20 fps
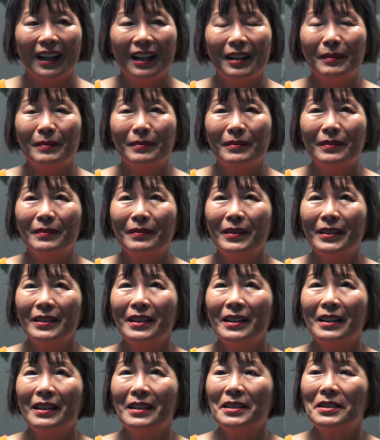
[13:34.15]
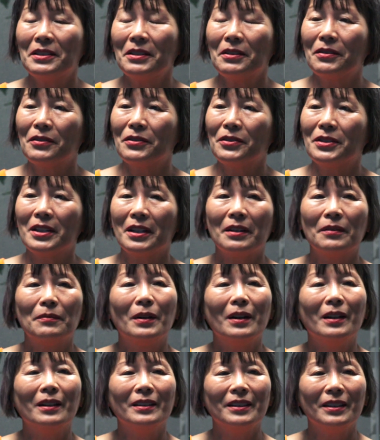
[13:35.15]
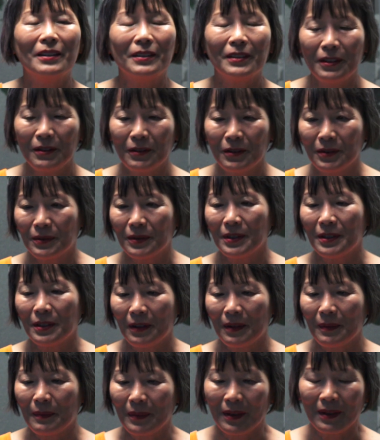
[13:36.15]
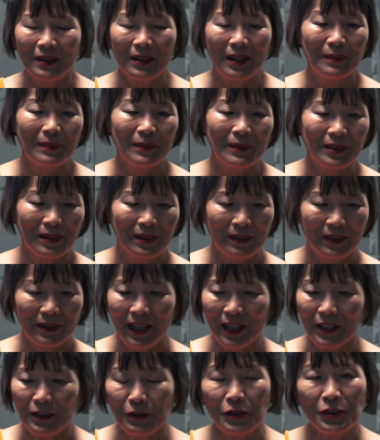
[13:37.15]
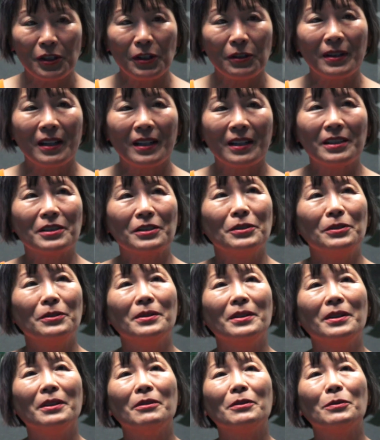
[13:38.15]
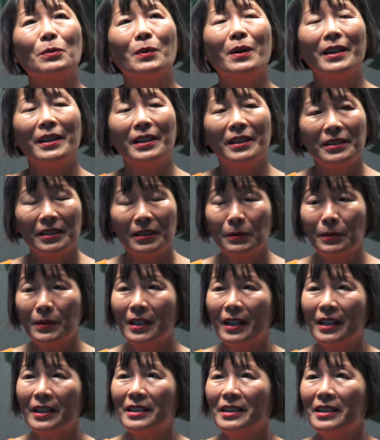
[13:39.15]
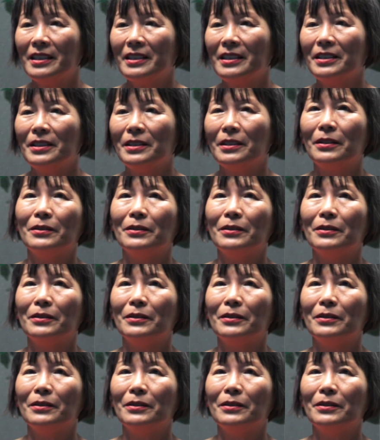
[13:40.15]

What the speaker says: but I sort of said, well, here's, I'm glad you shared that concern. Here's why I did what I did.